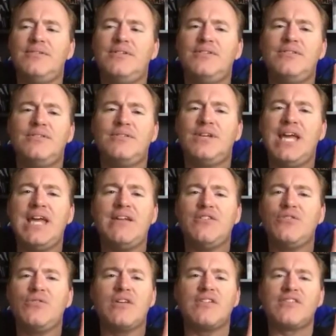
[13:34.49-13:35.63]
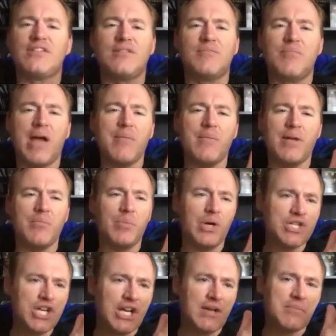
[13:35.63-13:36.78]
you, you can't do this, and Batman
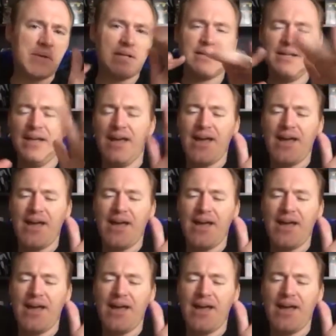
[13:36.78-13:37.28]
punching him, and